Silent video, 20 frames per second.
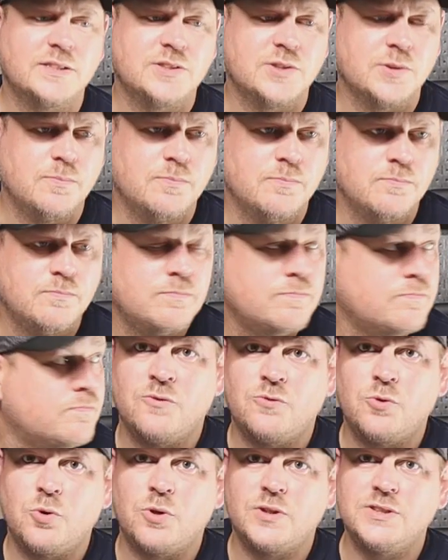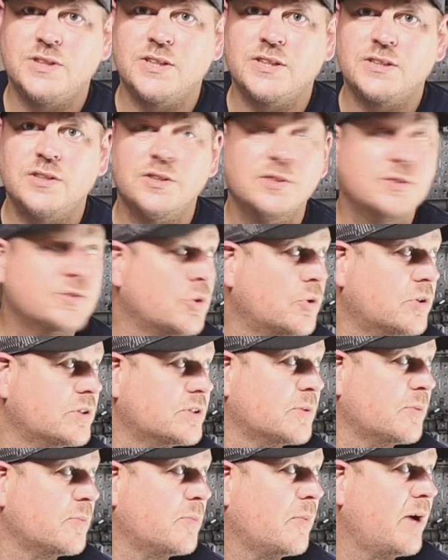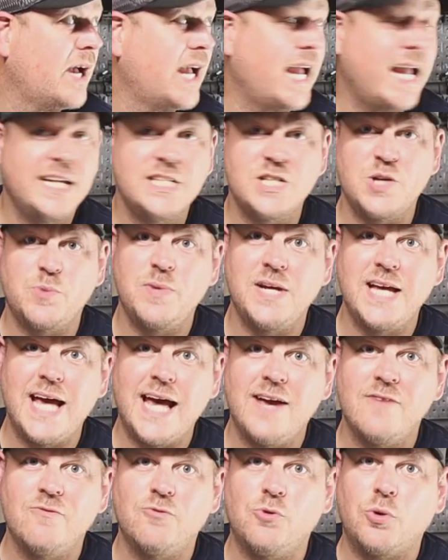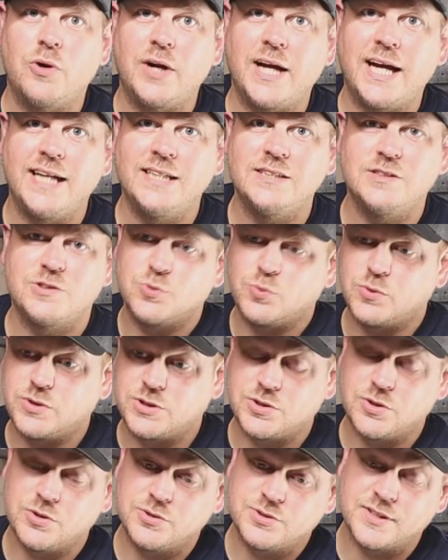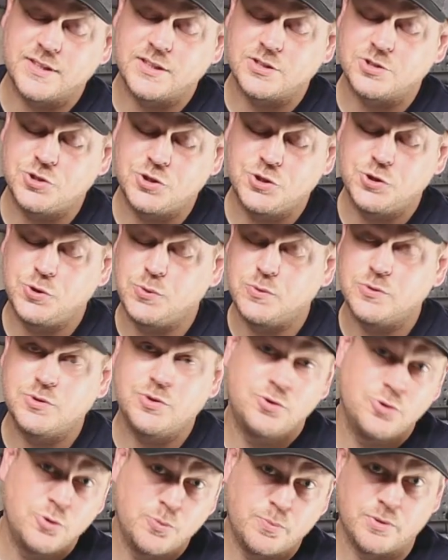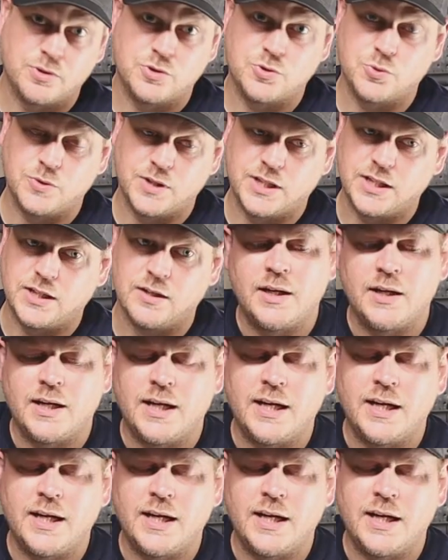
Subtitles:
get some 4.6s or some of my HPA 4.8s, which those things shoot super sweet,